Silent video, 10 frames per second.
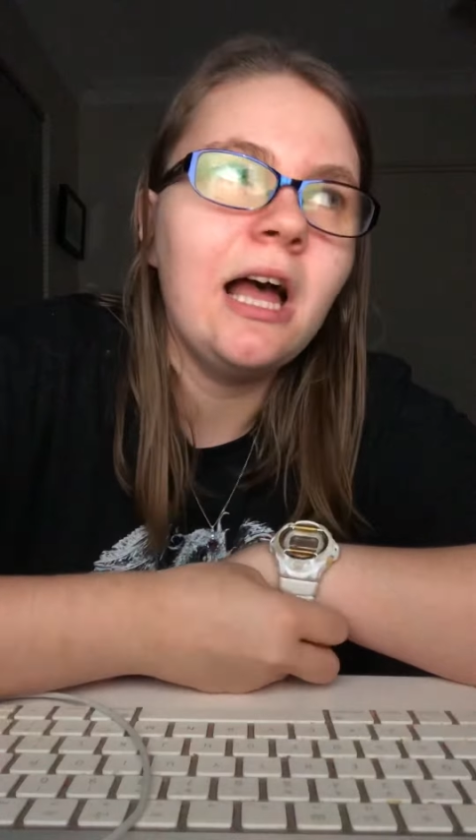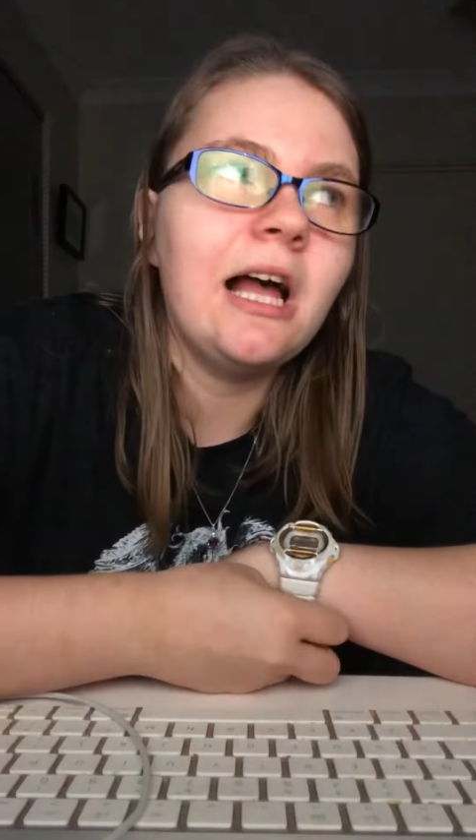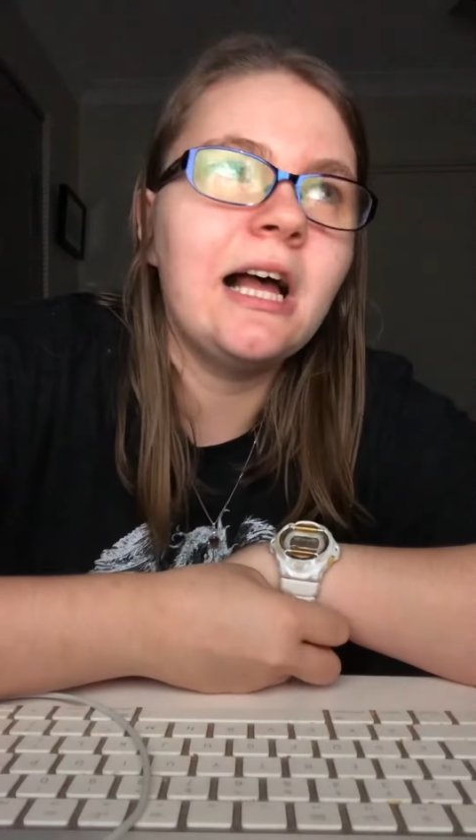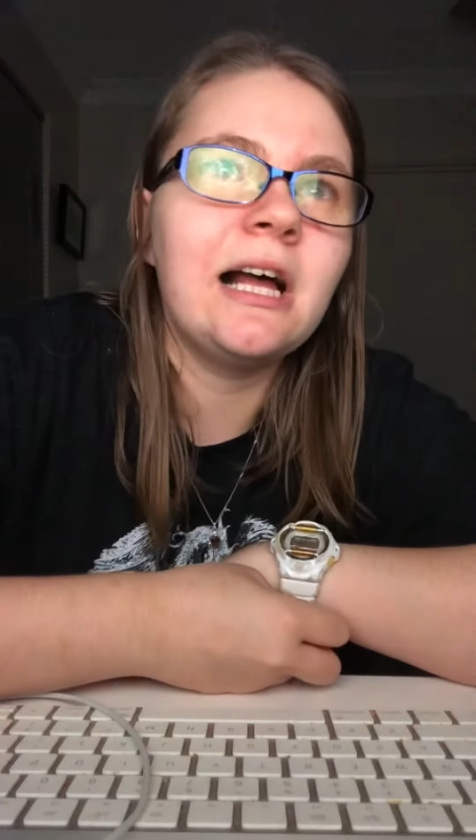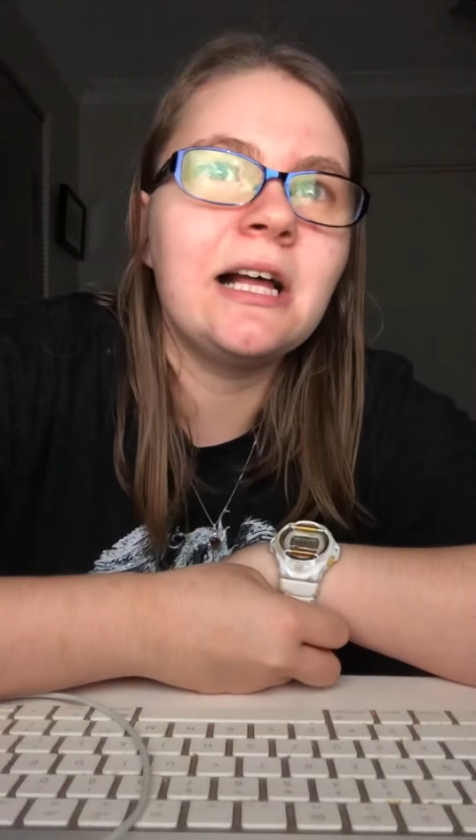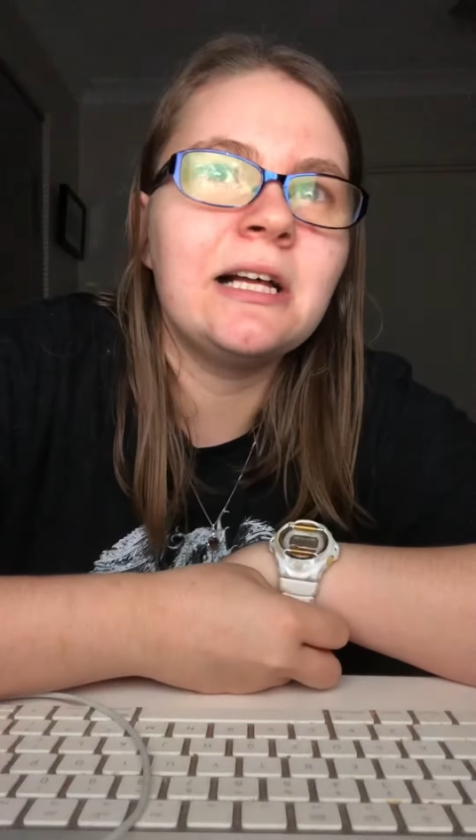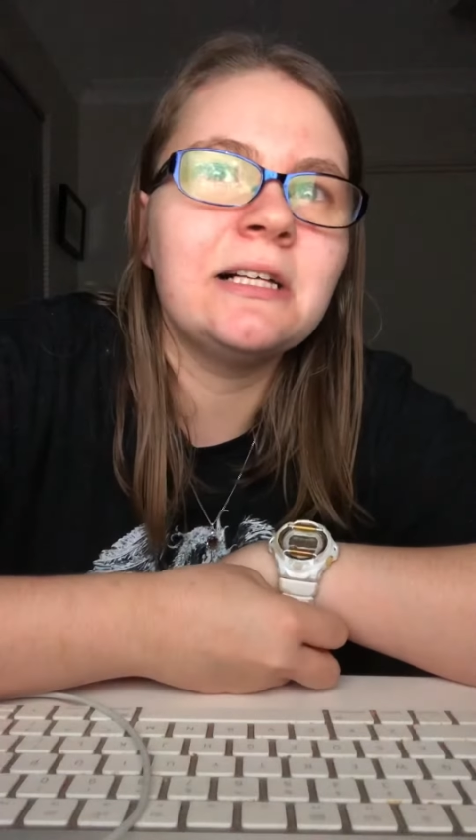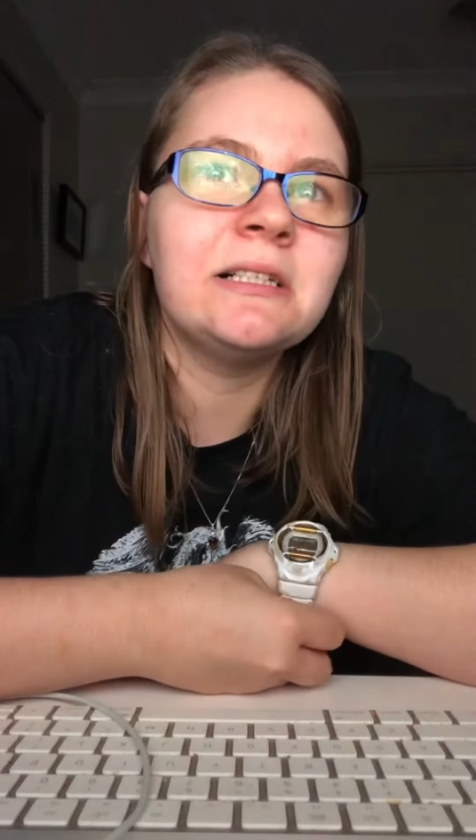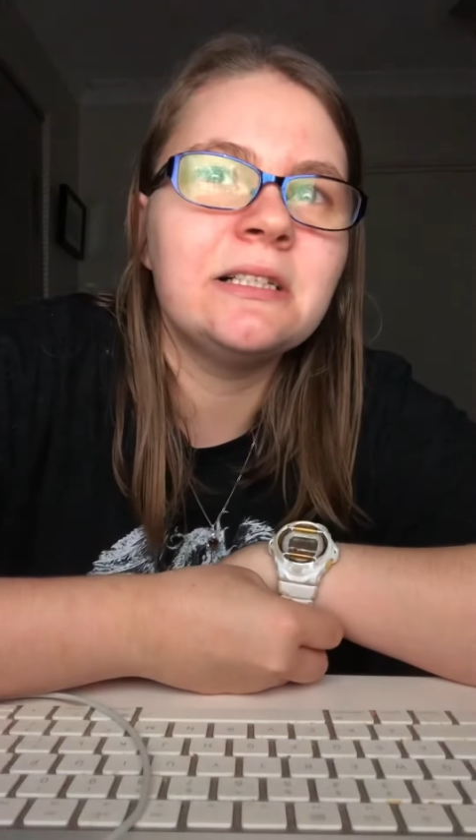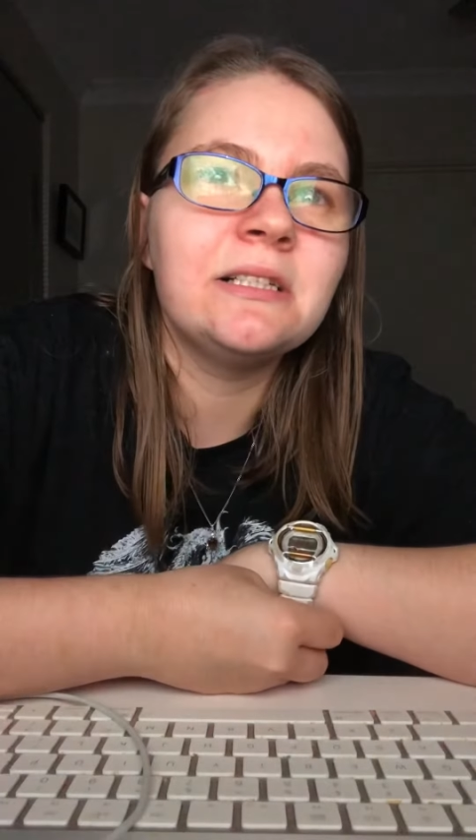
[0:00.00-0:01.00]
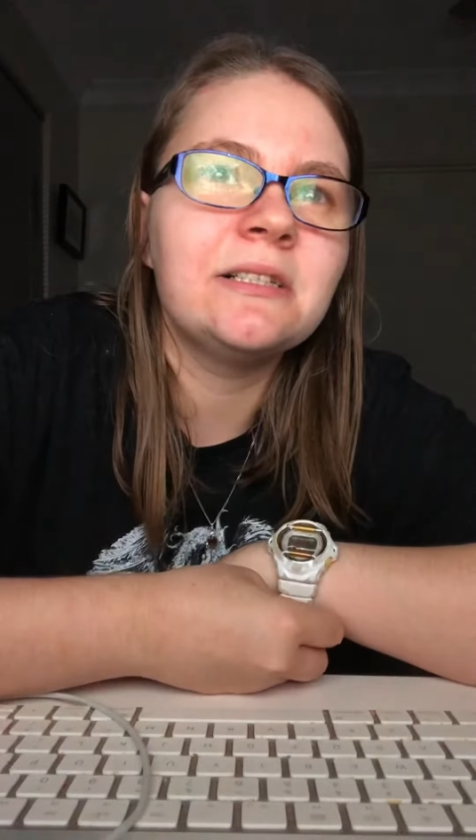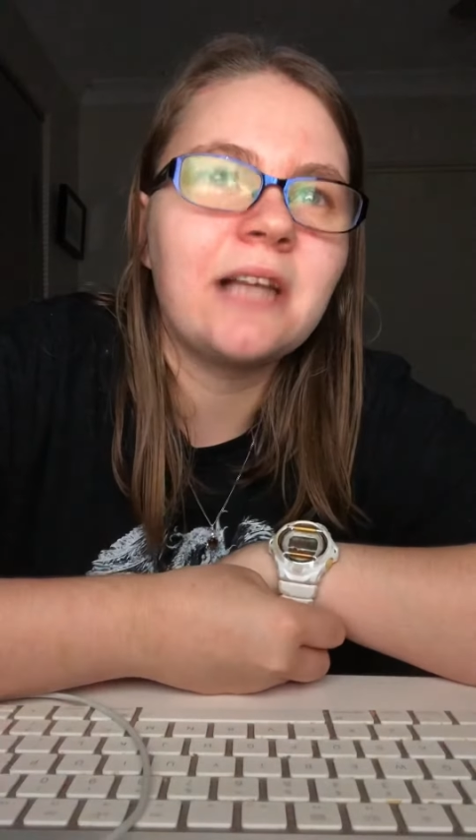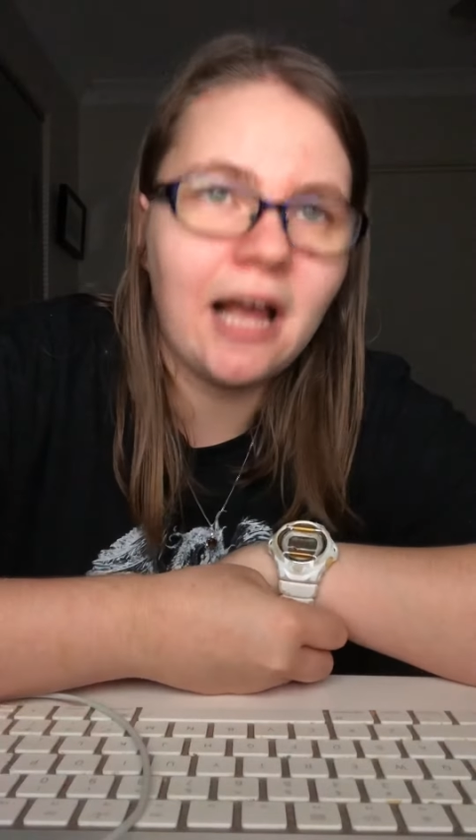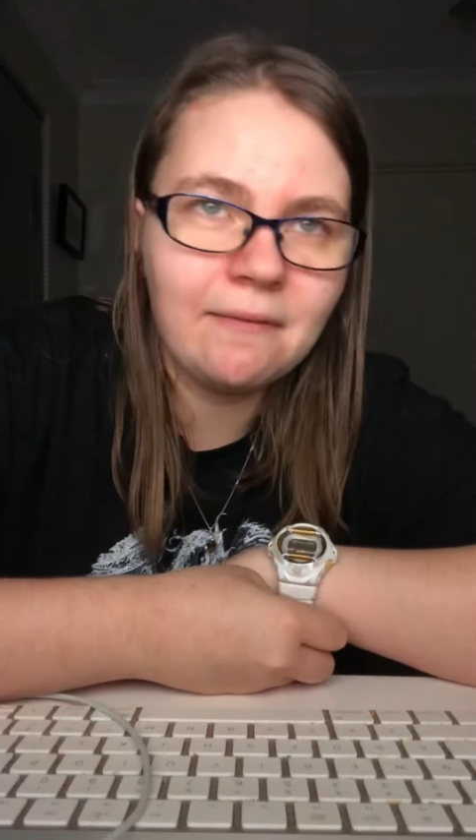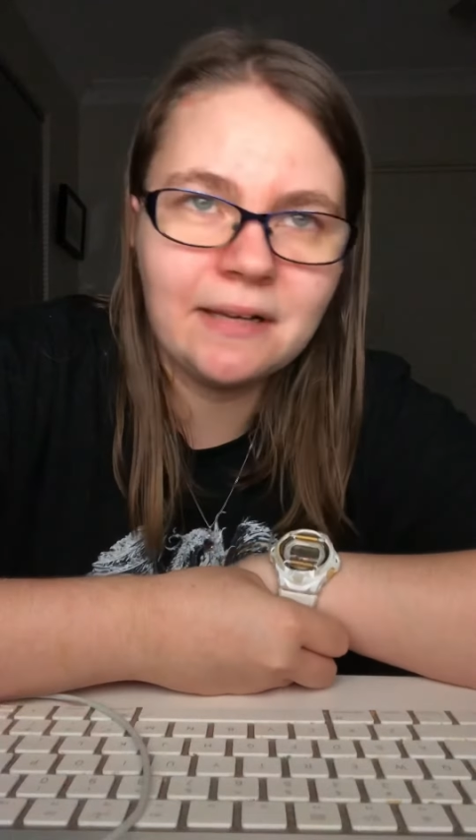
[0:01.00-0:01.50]
and
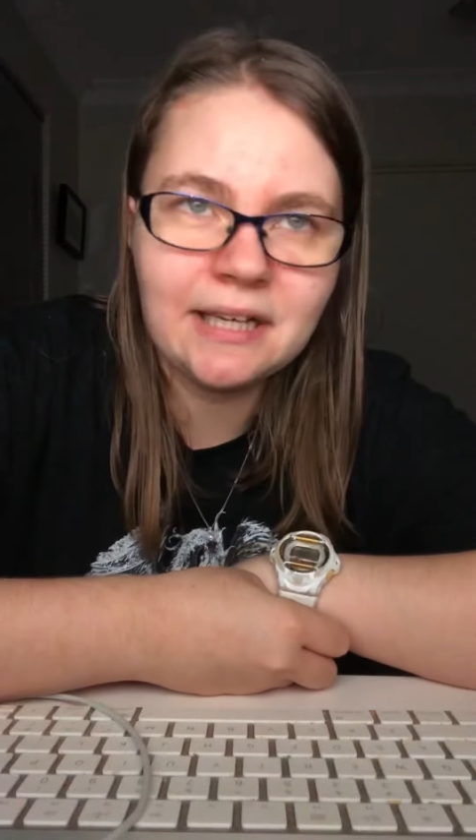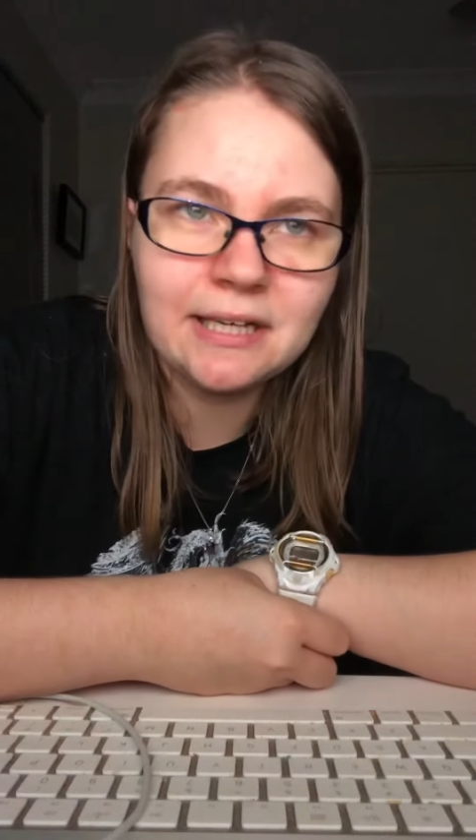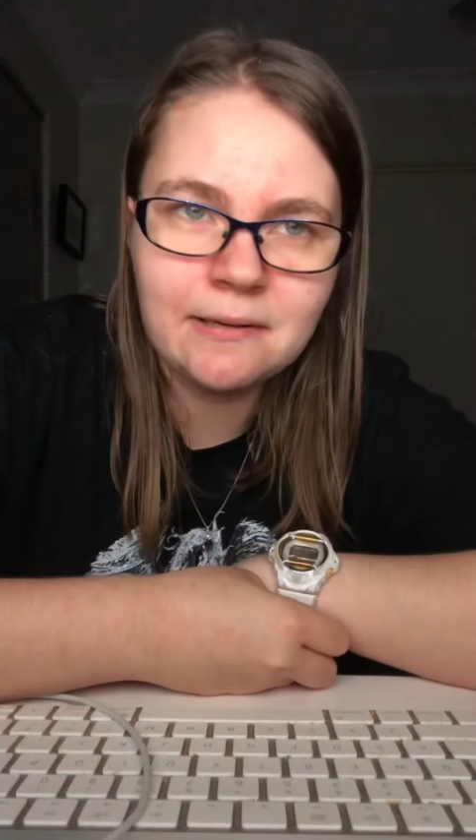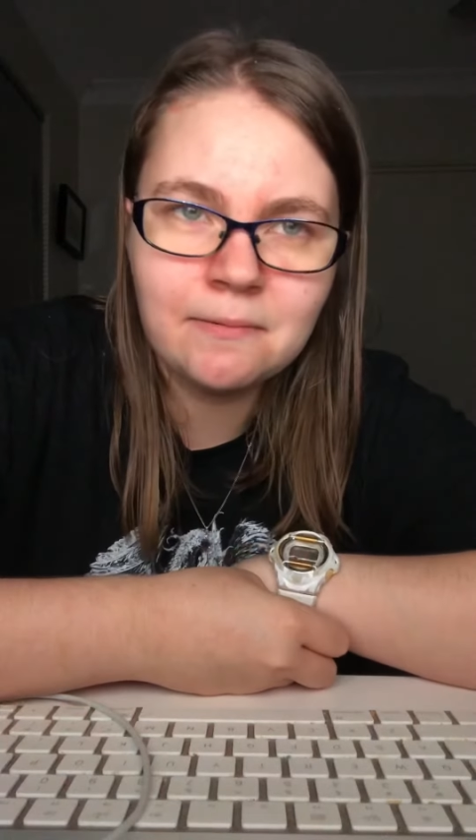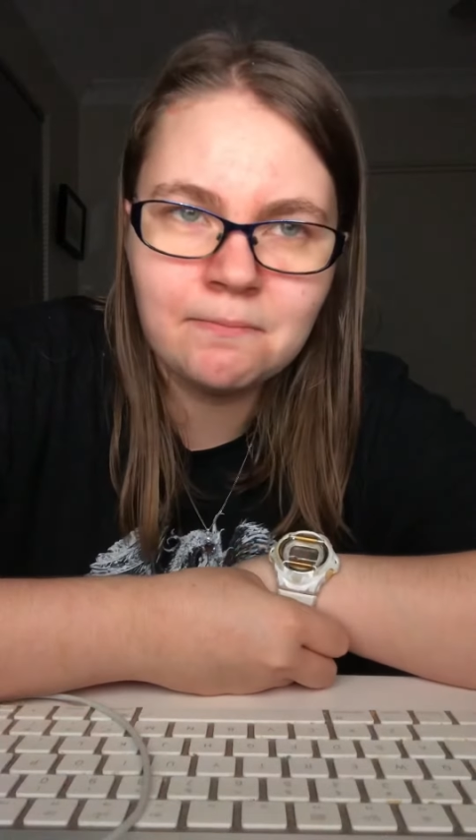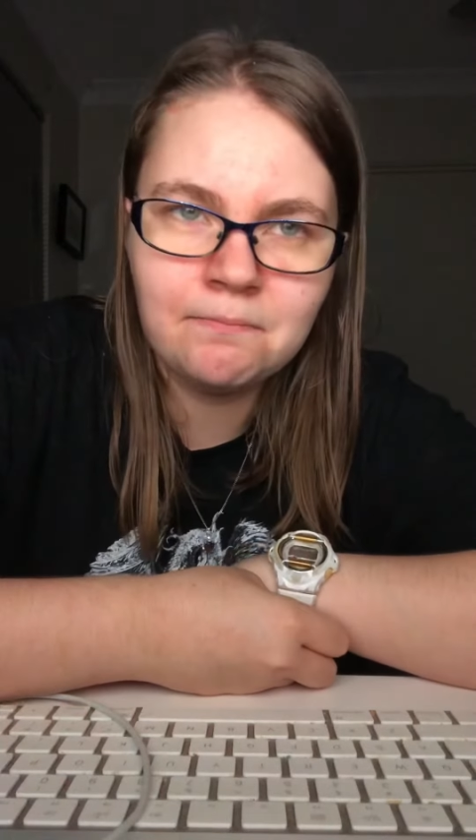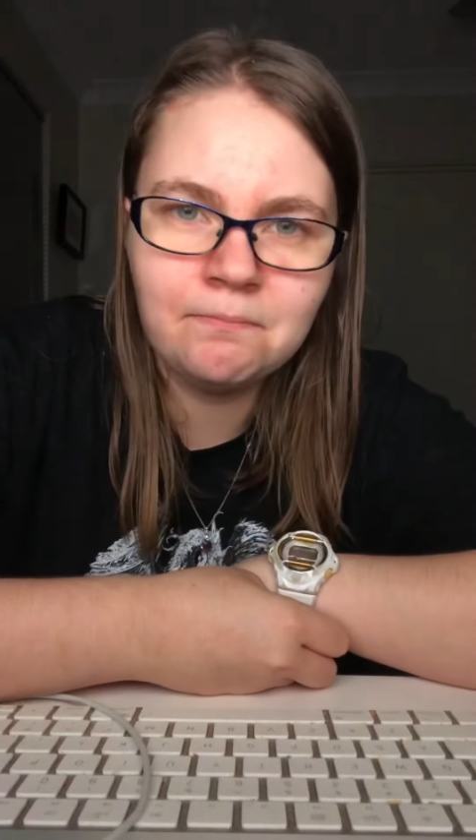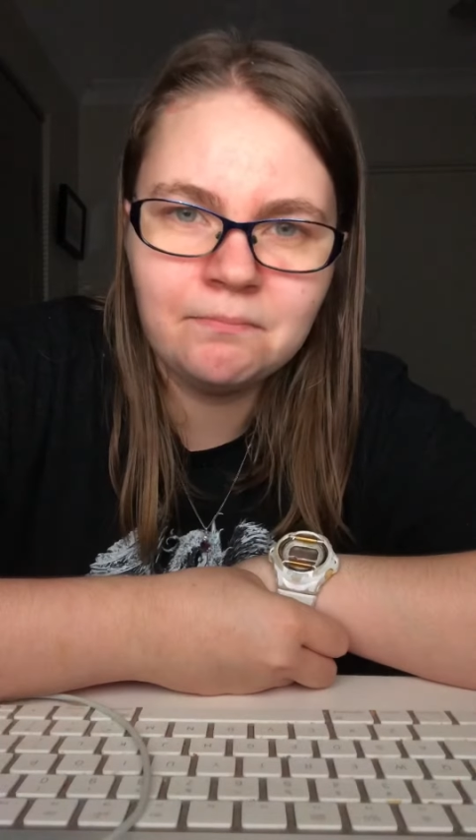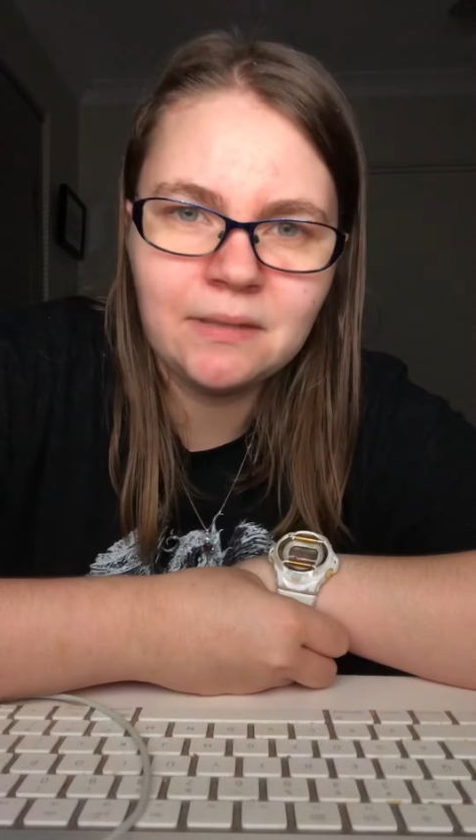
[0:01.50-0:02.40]
having him